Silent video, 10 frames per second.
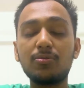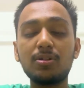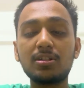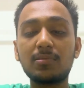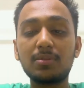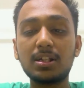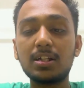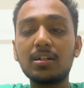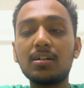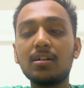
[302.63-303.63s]
something
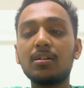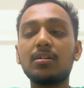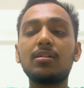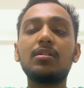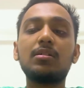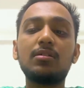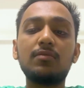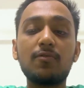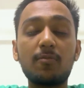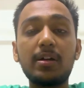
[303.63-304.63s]

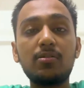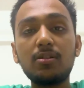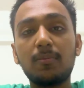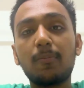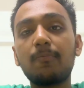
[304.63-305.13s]
for my dream.